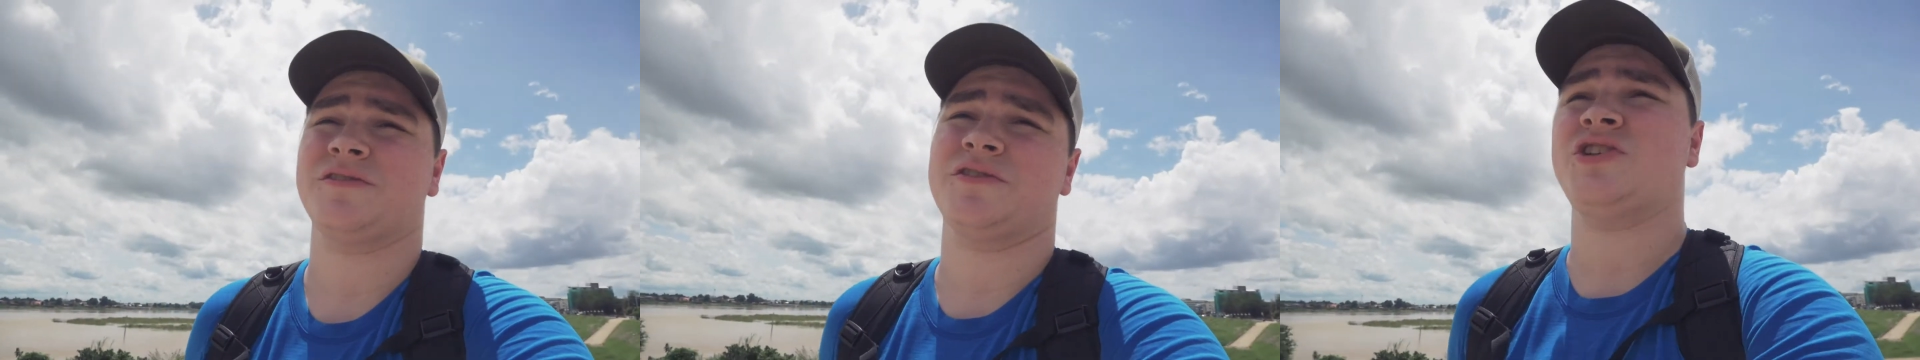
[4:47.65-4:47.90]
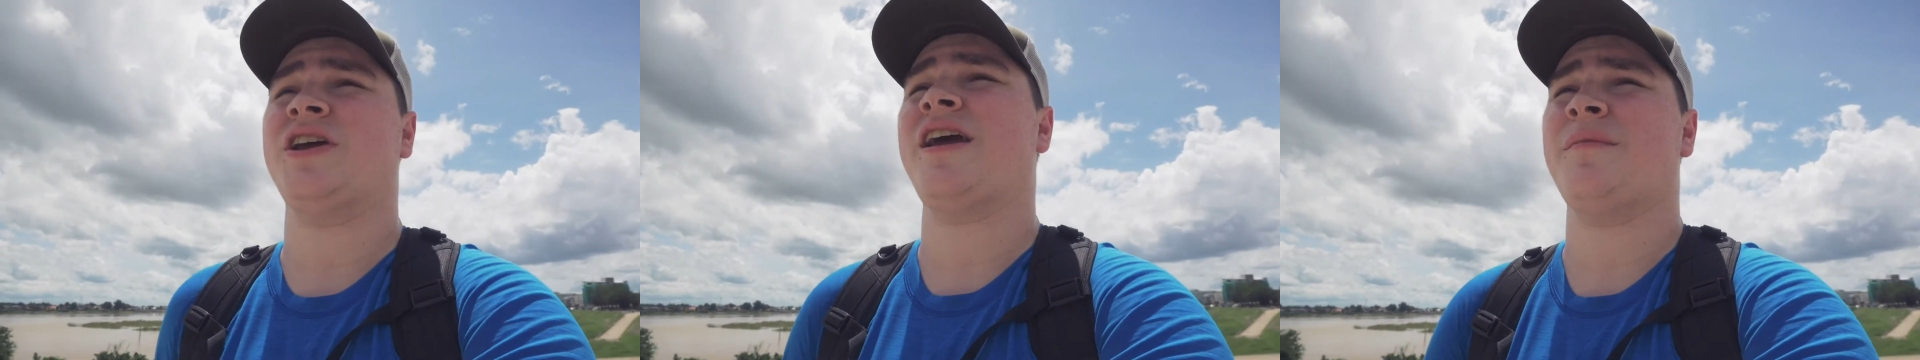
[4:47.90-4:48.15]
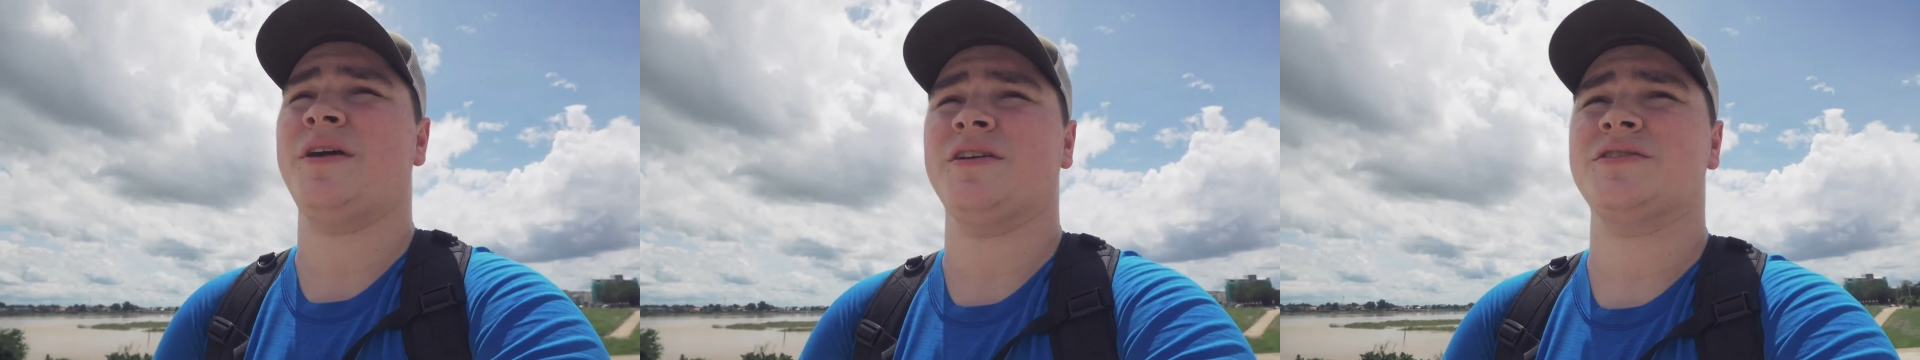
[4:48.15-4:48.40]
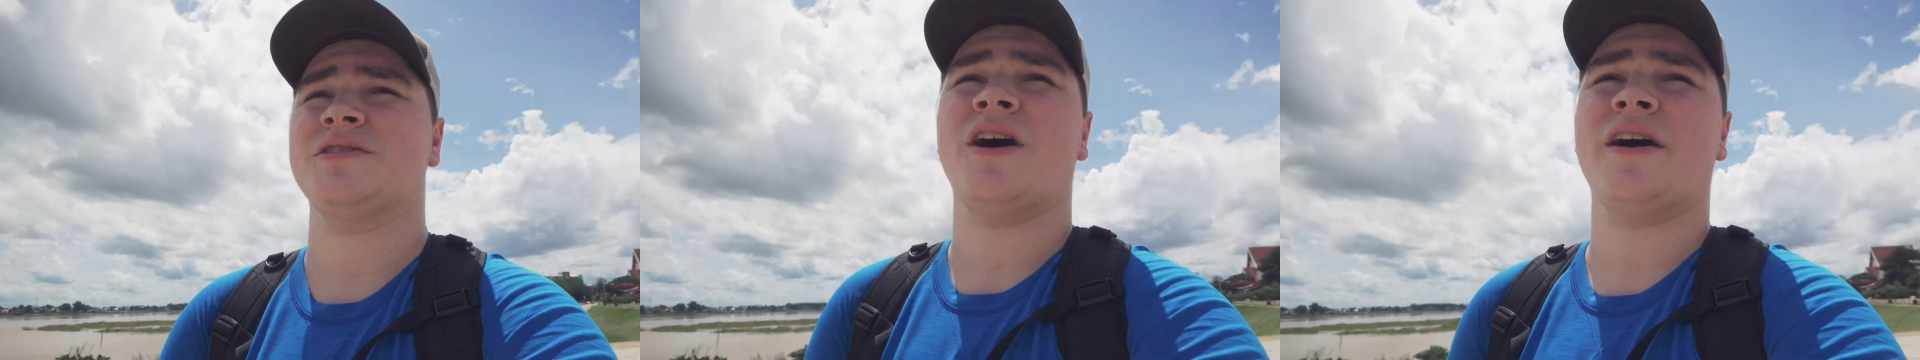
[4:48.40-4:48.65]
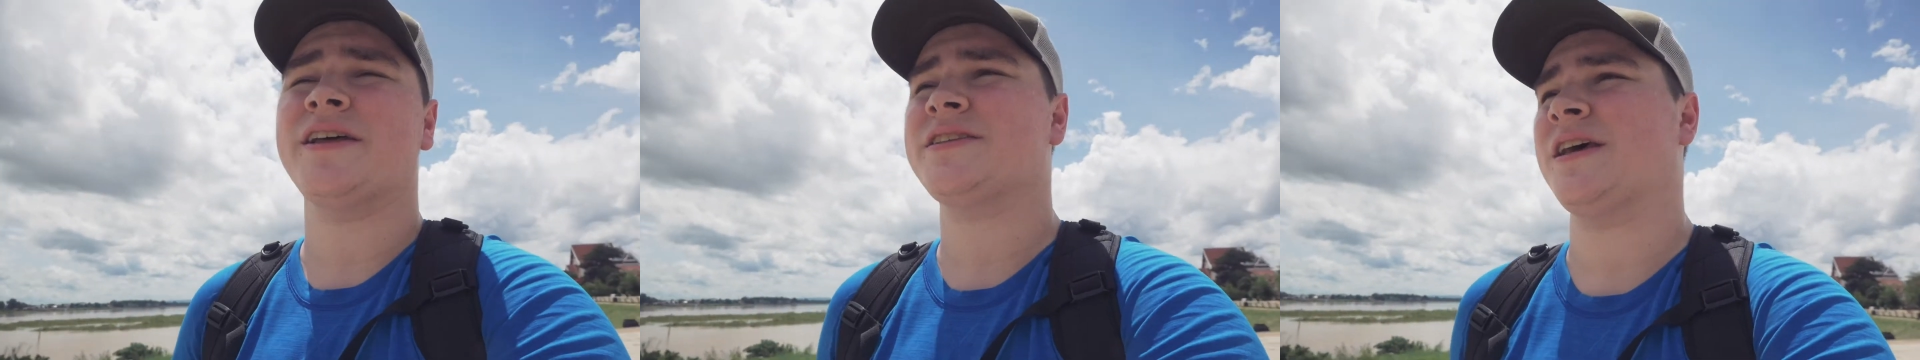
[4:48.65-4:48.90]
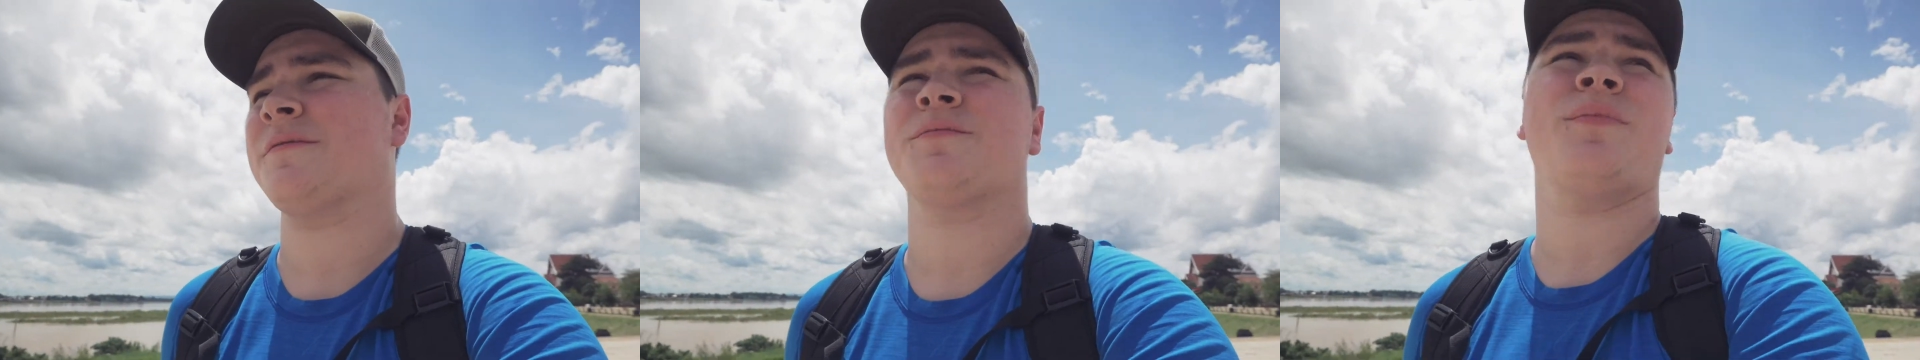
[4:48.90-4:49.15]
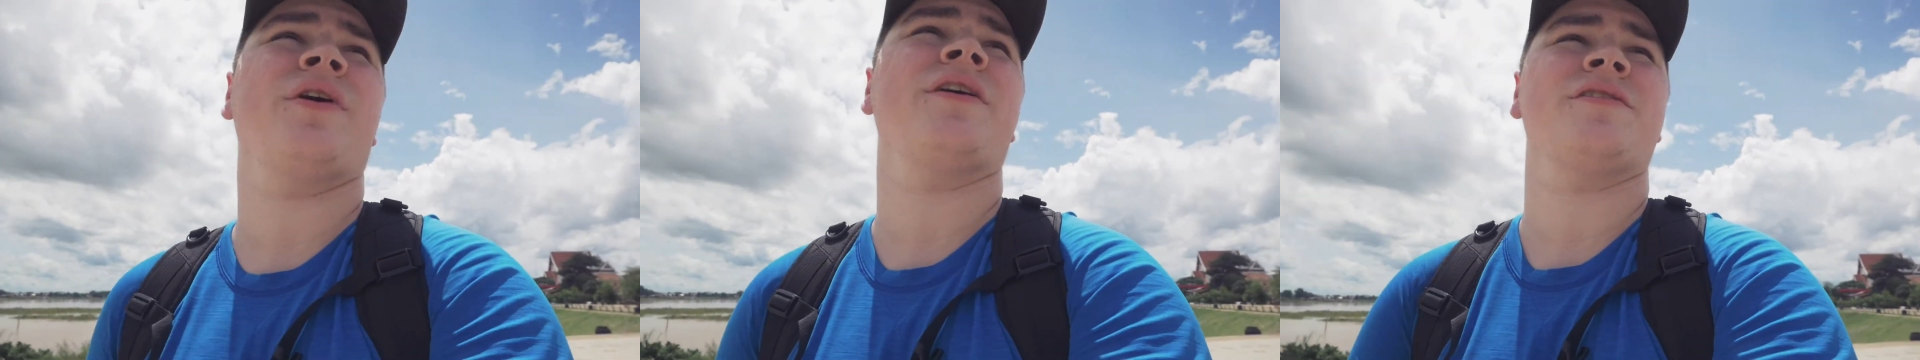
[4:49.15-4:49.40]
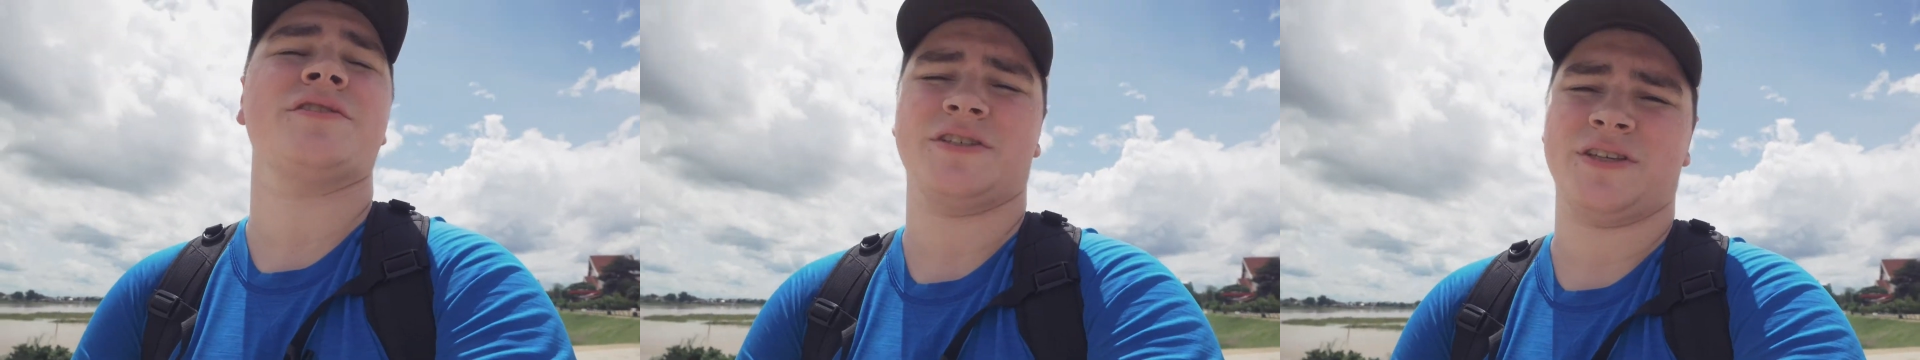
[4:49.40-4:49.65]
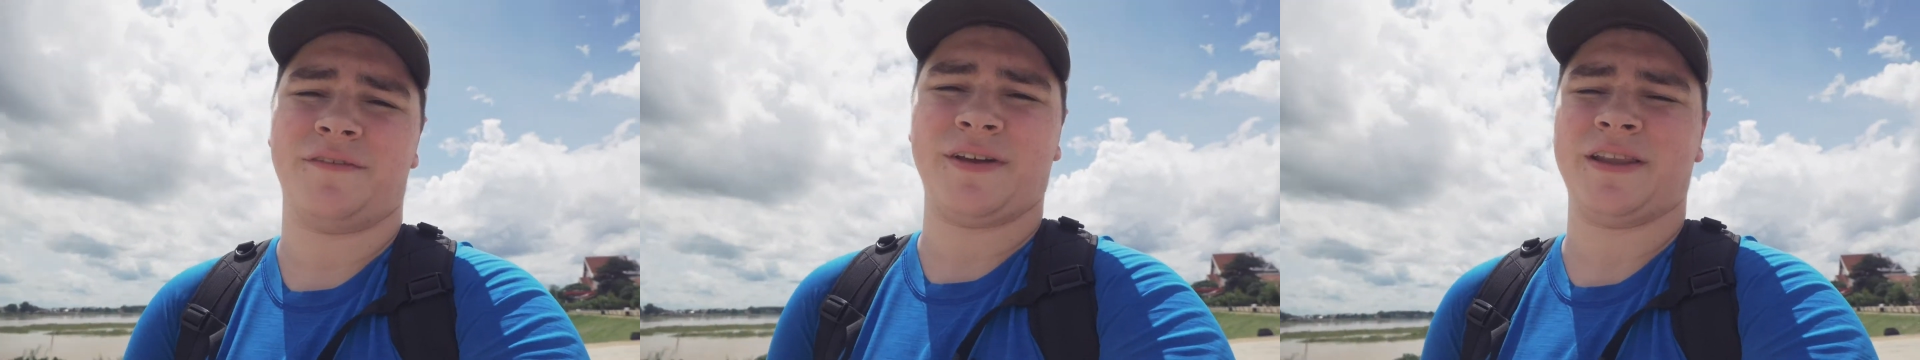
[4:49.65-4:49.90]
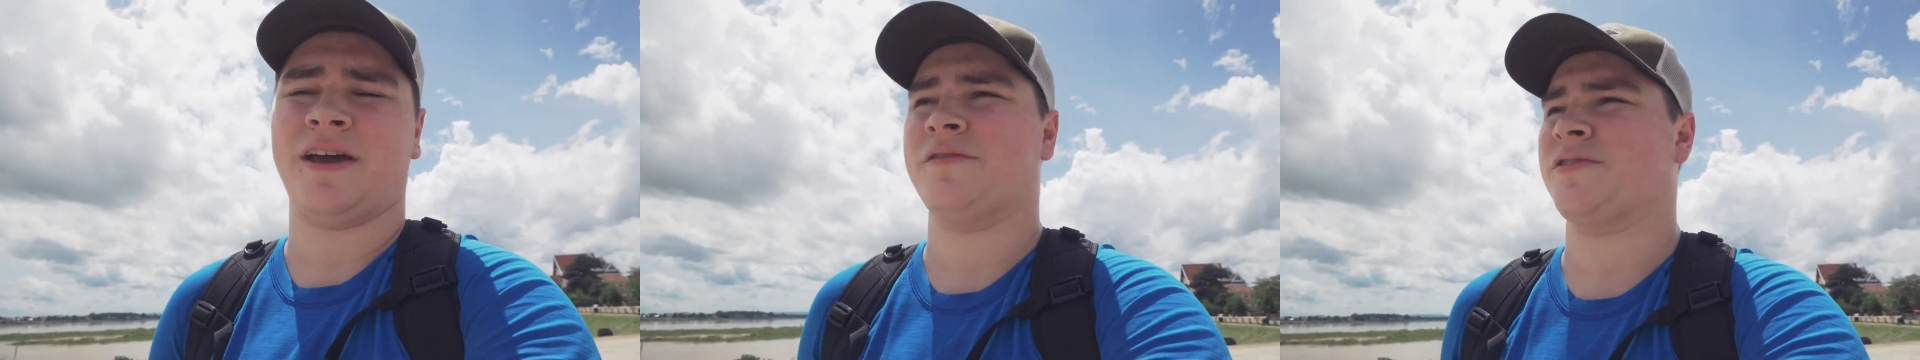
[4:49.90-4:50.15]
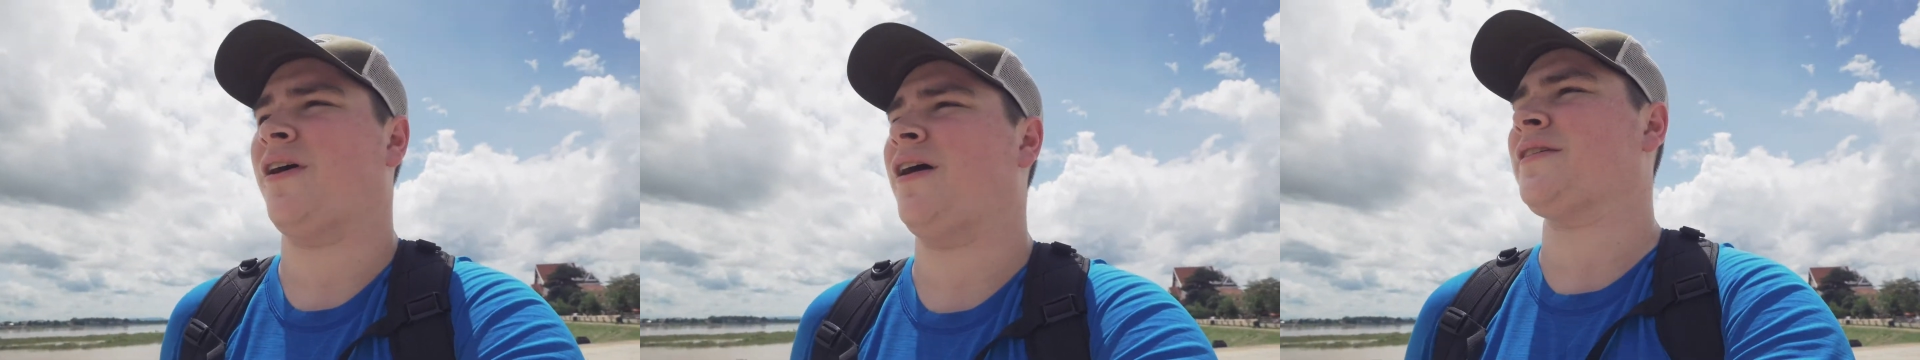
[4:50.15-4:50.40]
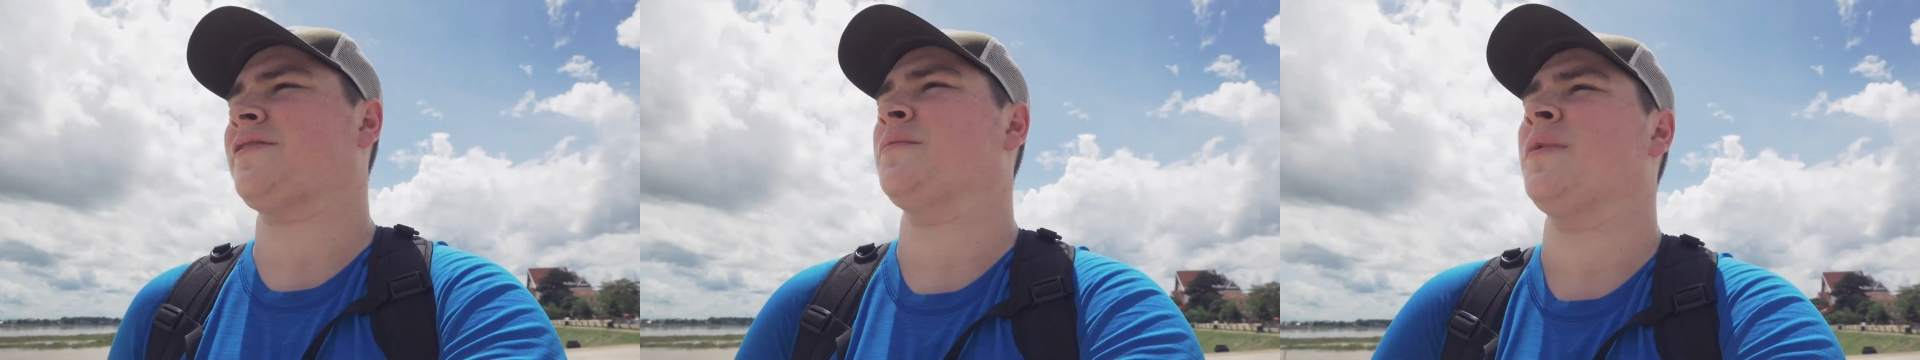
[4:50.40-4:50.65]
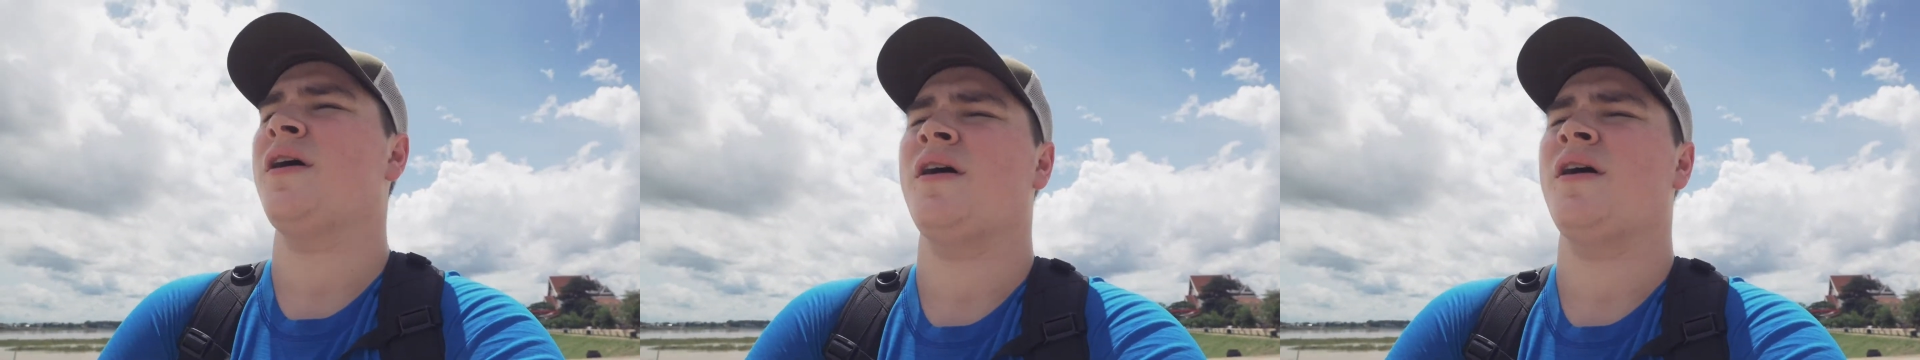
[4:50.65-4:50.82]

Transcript: so she gave me a ton of tips, pointers, and stuff like that. It was awesome.